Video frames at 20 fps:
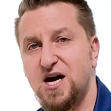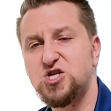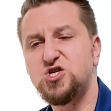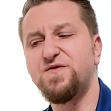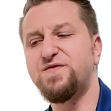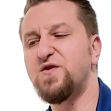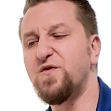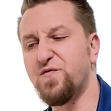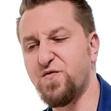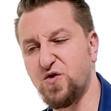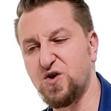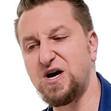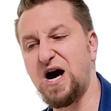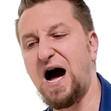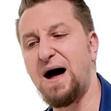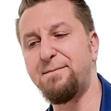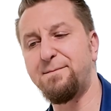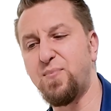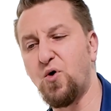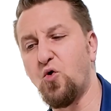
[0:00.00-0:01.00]
So if you
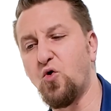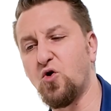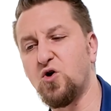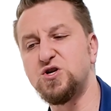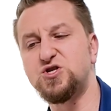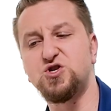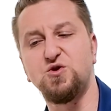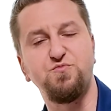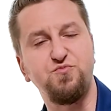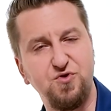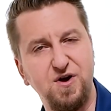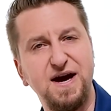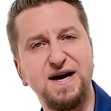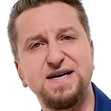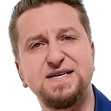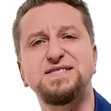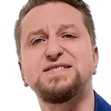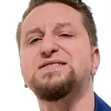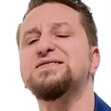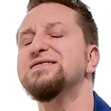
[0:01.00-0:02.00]
forgot boards or
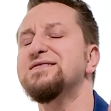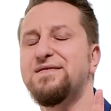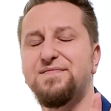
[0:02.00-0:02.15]
bricks,